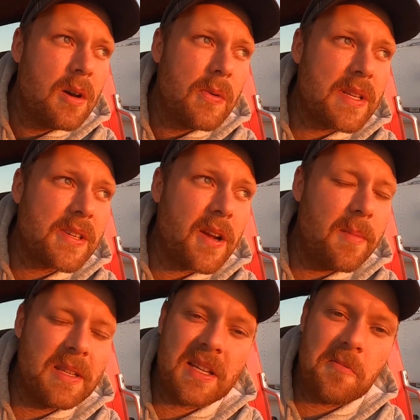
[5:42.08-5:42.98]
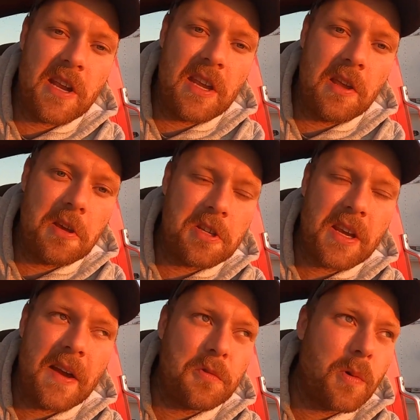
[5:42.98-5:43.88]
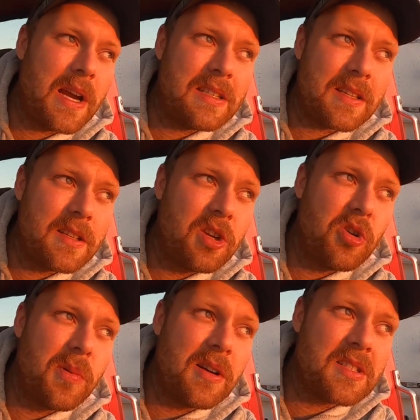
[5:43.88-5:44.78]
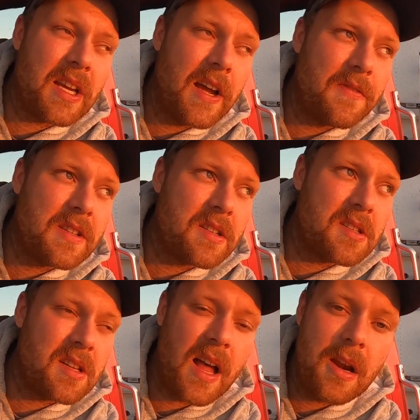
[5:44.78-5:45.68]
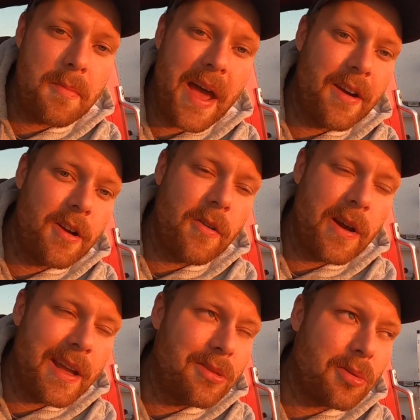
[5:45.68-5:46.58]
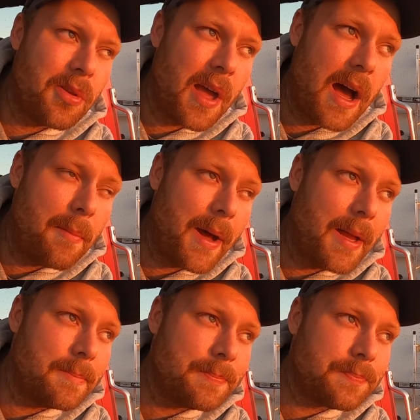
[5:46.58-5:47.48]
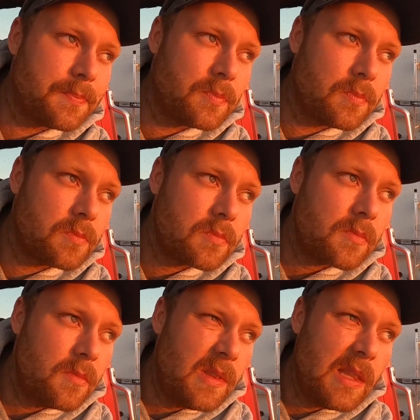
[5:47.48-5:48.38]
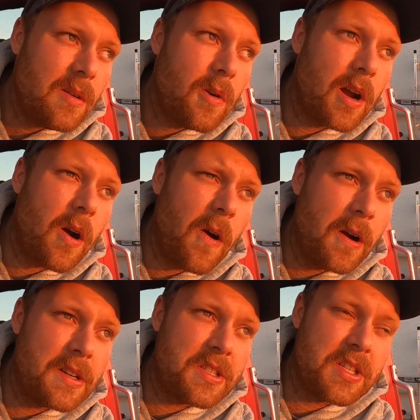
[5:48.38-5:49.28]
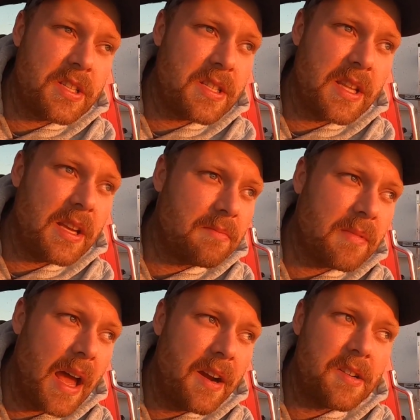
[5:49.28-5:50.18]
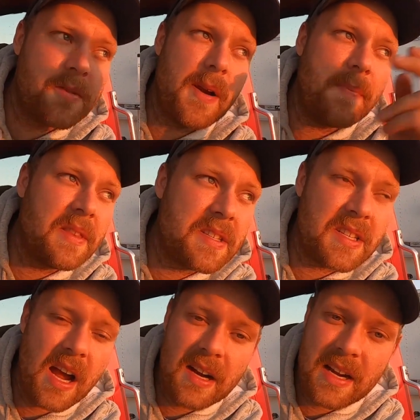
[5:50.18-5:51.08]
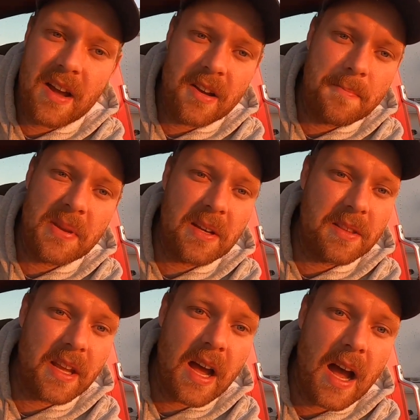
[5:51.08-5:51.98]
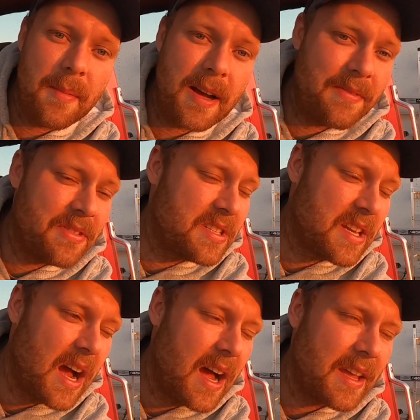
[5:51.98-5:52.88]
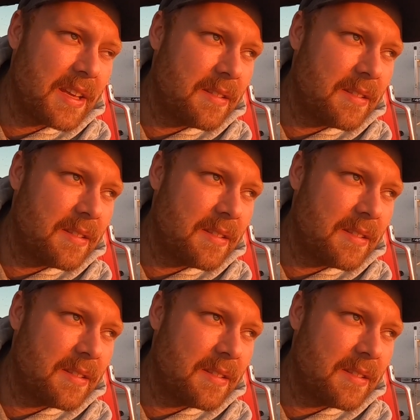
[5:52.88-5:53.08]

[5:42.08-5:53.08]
With soybeans and wheat, you usually have to wait till the dew burns off because there's a lot of matter going in through the combine. Where corn, it's just the headers ripping the stalk down and peeling the cob off the stalk.